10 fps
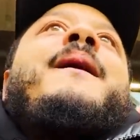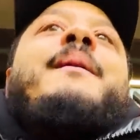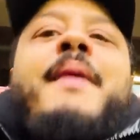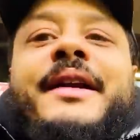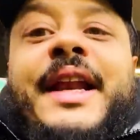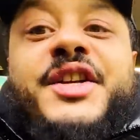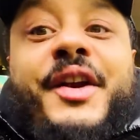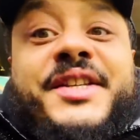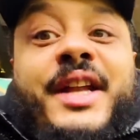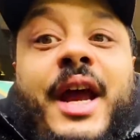Martinelli's on
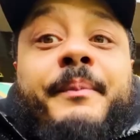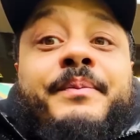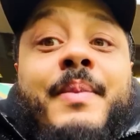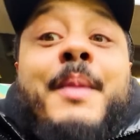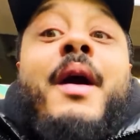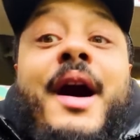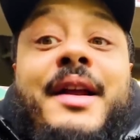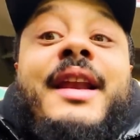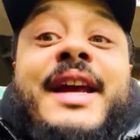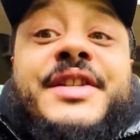it today.
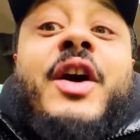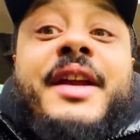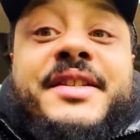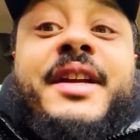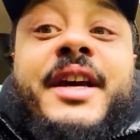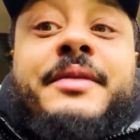Martinelli is on it today.